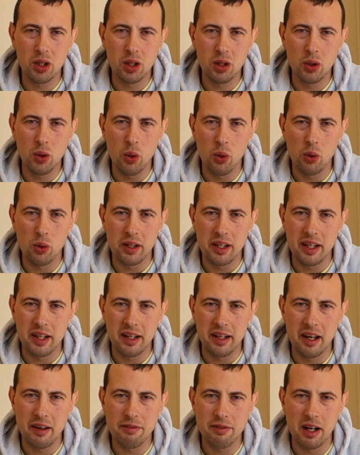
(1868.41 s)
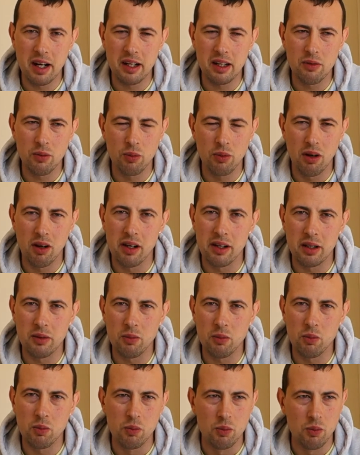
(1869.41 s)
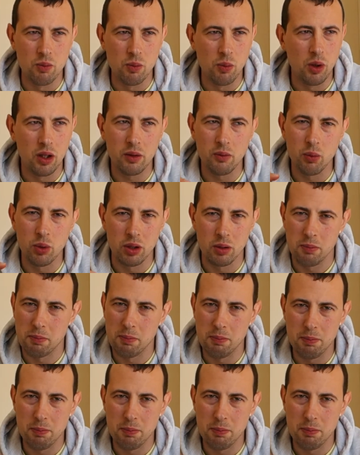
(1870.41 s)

coating effect, like what would